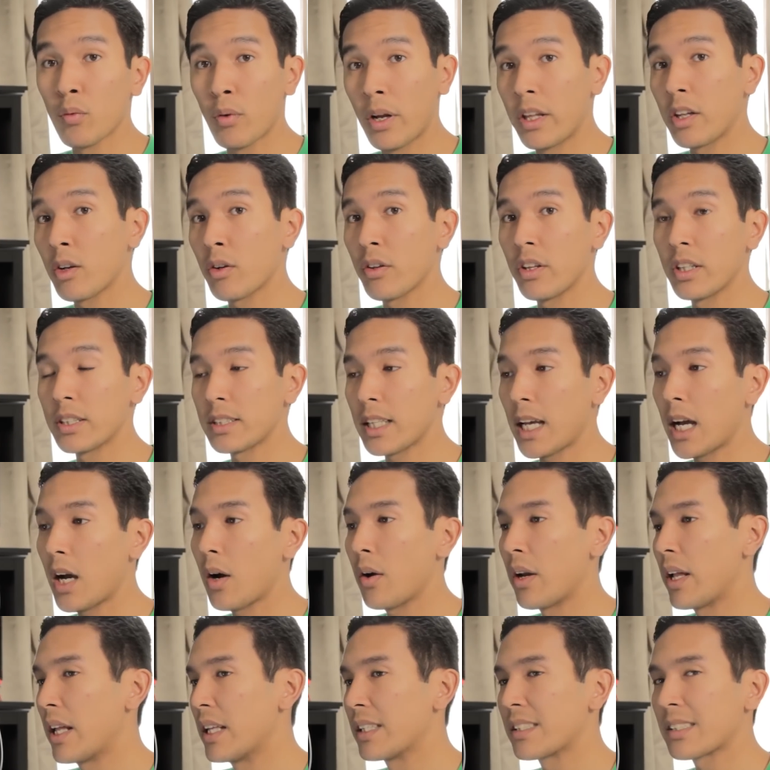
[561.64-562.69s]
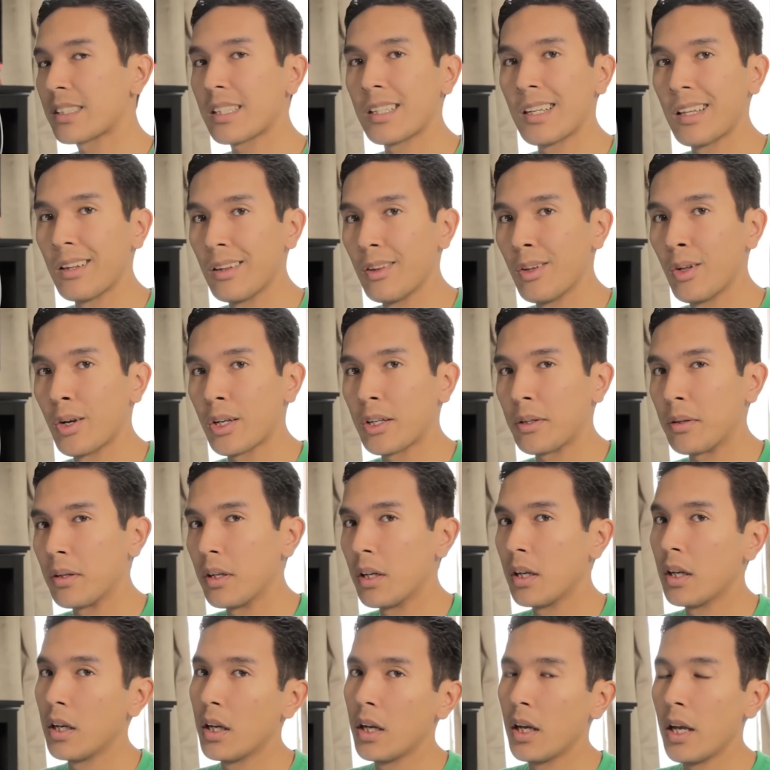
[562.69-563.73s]
render this out it's going to look
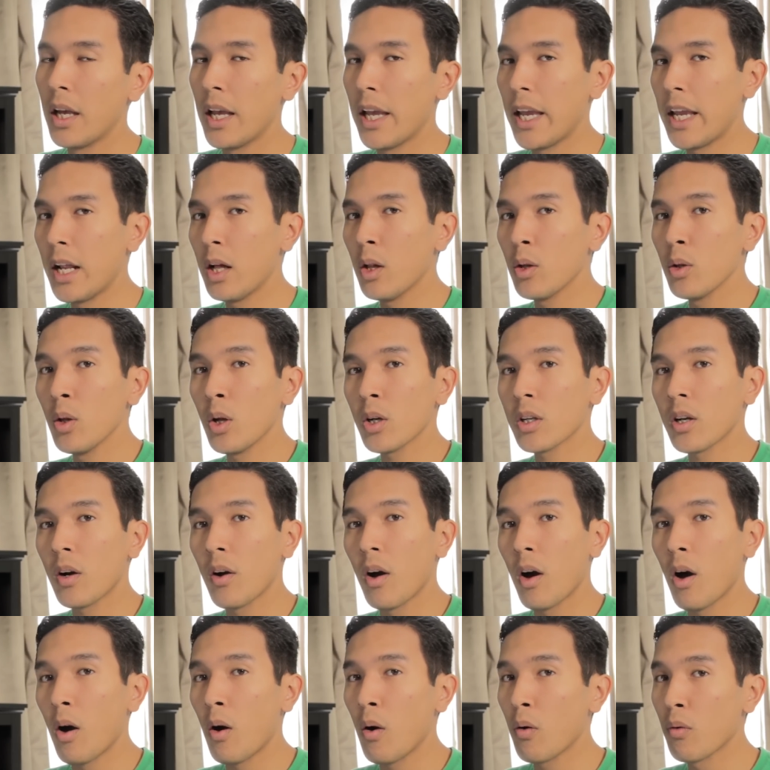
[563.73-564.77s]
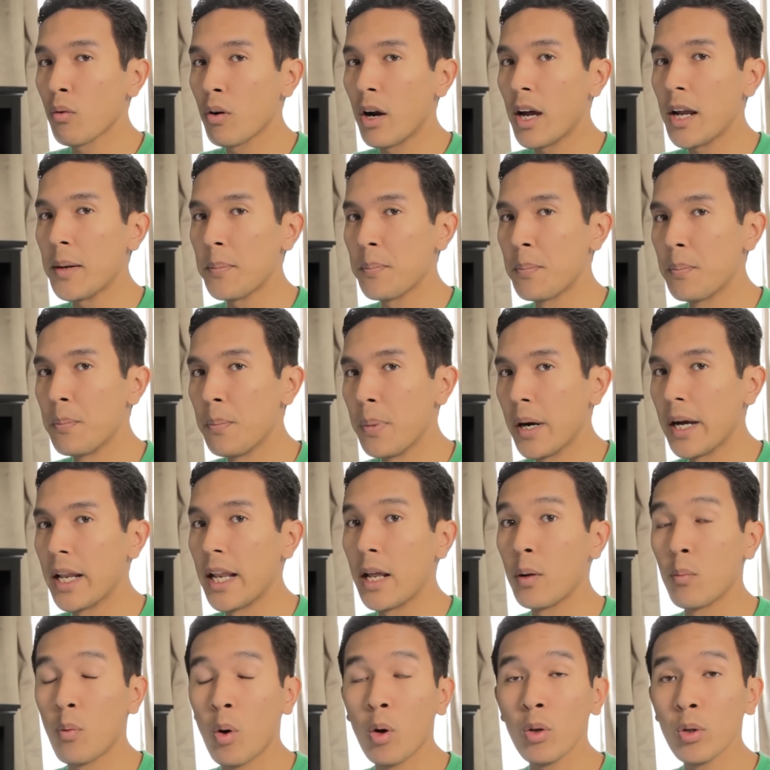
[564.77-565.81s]
it'll look all right but
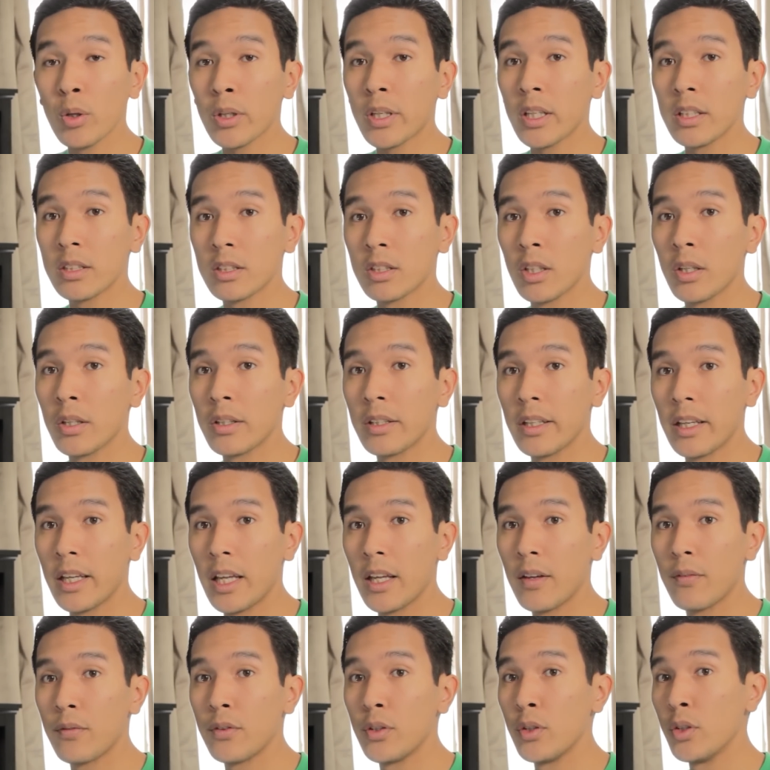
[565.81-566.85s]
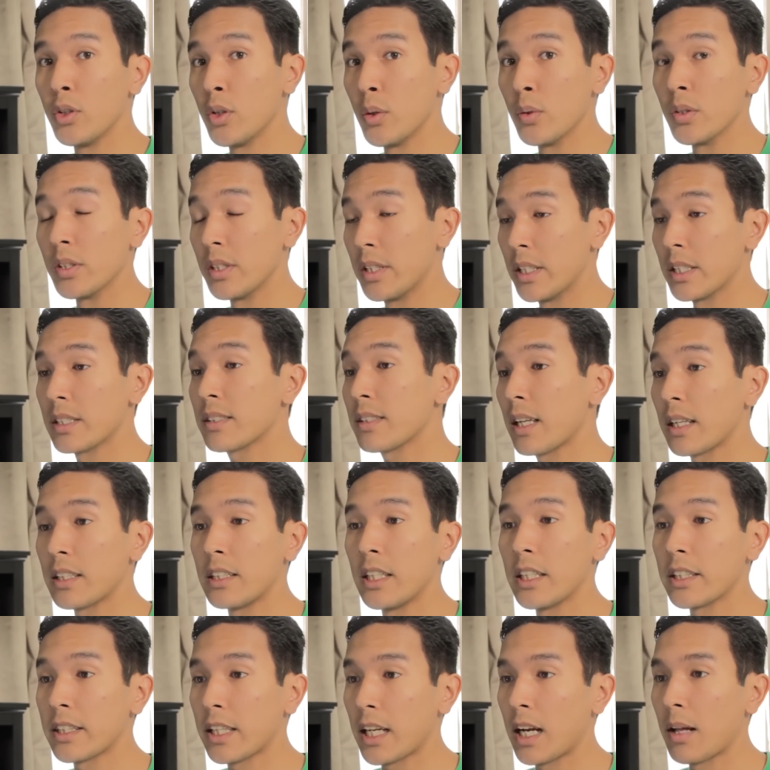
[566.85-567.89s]
it won't look as good if you use this
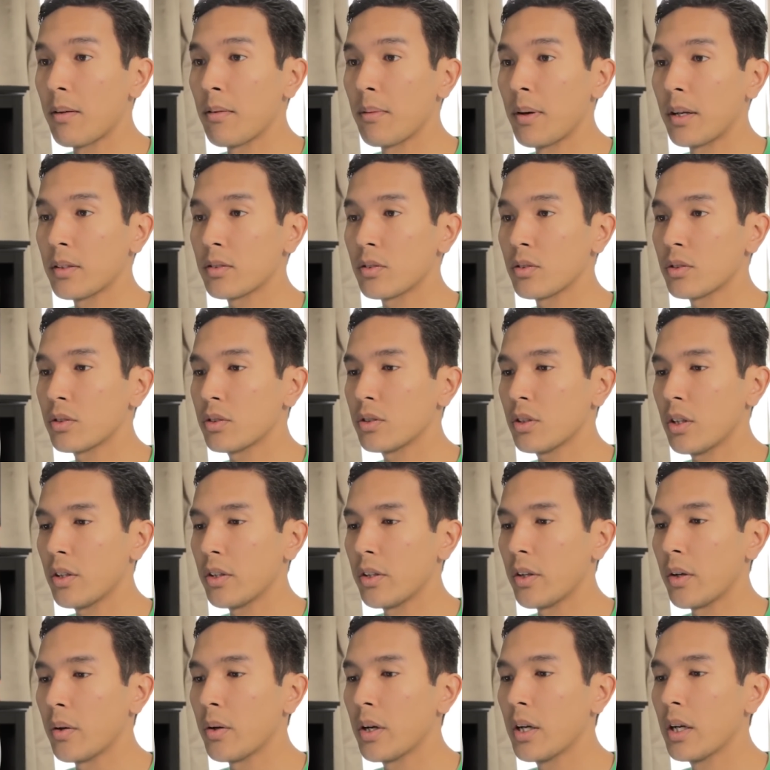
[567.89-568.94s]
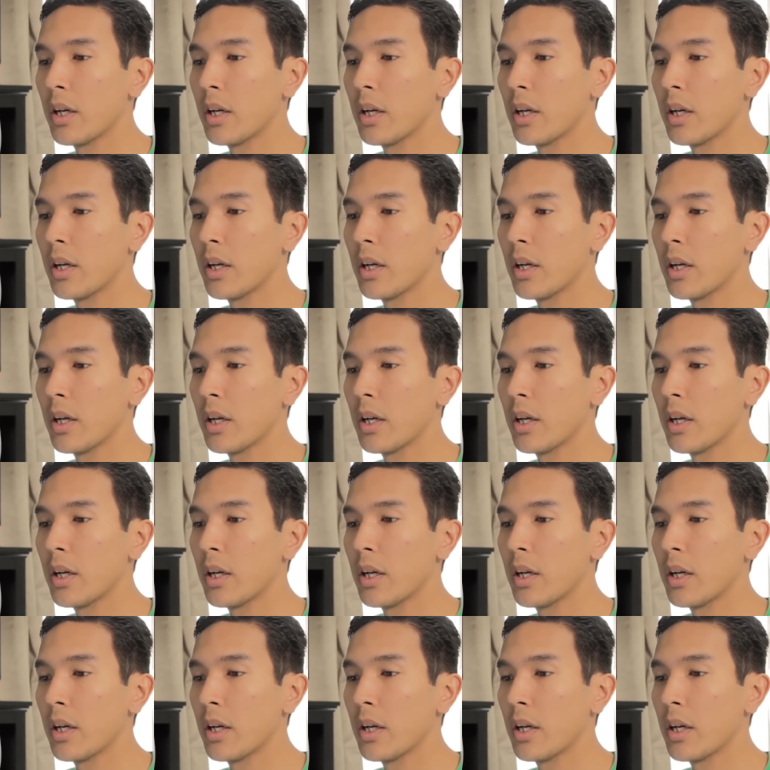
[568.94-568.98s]
technique that i'm about to show you